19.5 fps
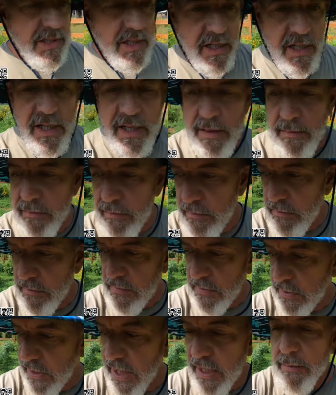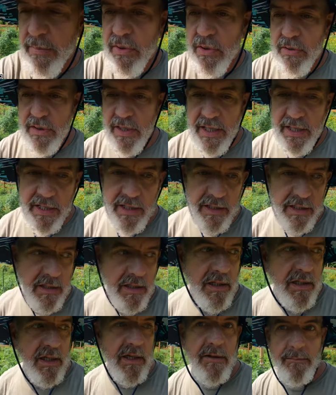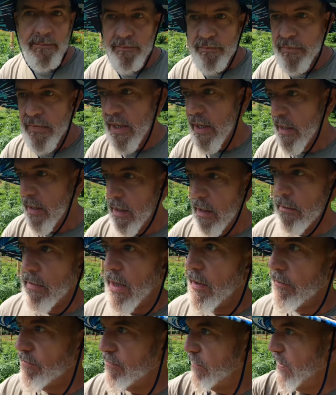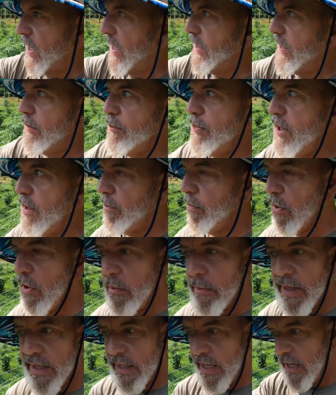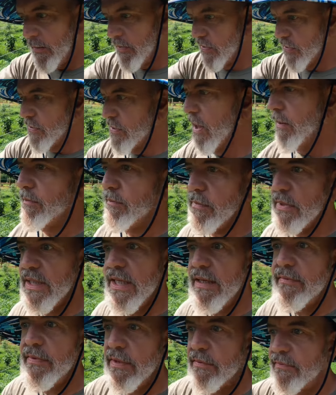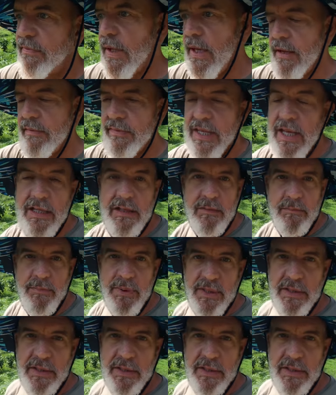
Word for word: time labor and um, i'm finding people all my neighbors i'm leaving five gallon